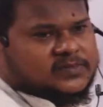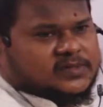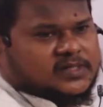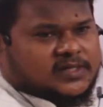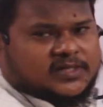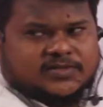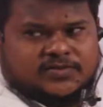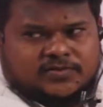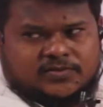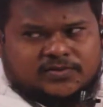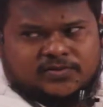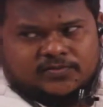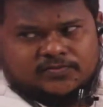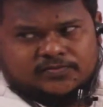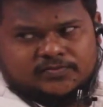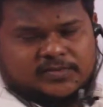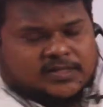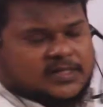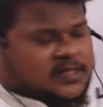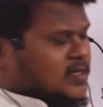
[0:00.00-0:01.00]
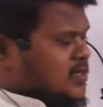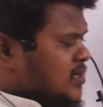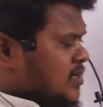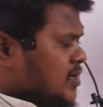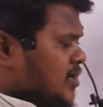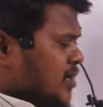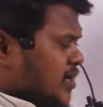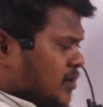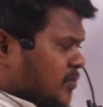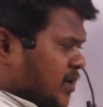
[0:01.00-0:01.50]
Understood?
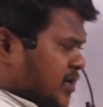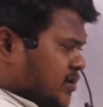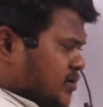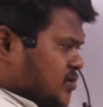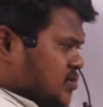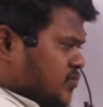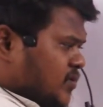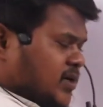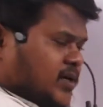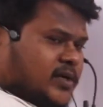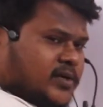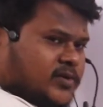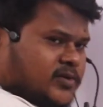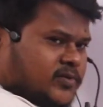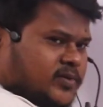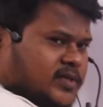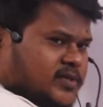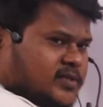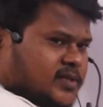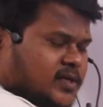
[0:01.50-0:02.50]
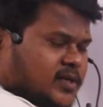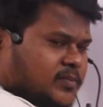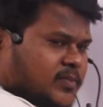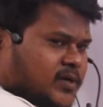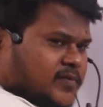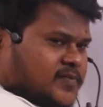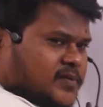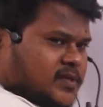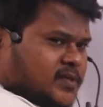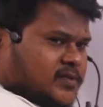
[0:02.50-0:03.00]
N minus 1 into E is the number
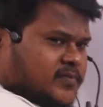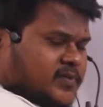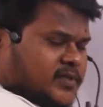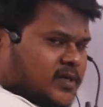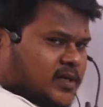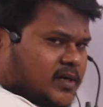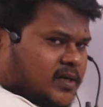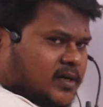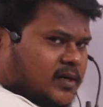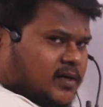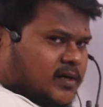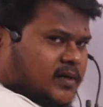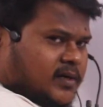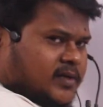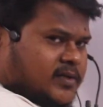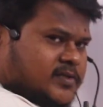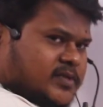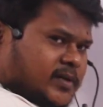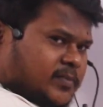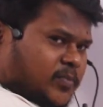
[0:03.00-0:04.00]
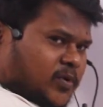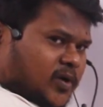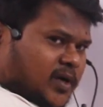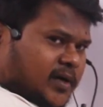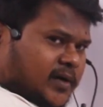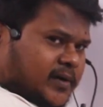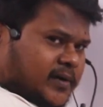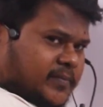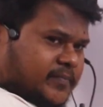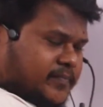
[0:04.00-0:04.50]
of cells which are connected in same
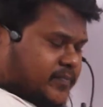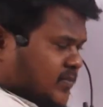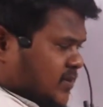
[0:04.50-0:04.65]
polarity.